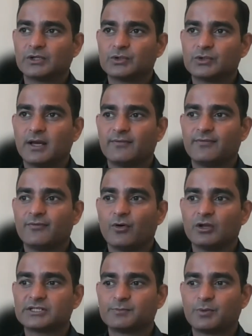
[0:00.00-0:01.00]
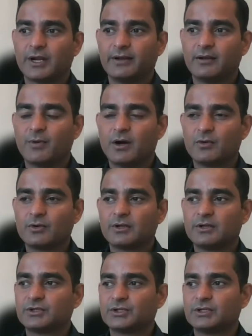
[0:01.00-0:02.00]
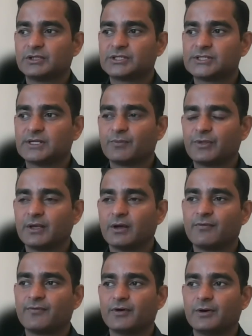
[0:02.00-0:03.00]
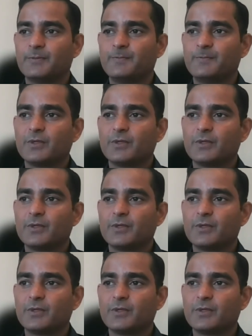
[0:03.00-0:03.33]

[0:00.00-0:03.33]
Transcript: should have false pride about. It's something of a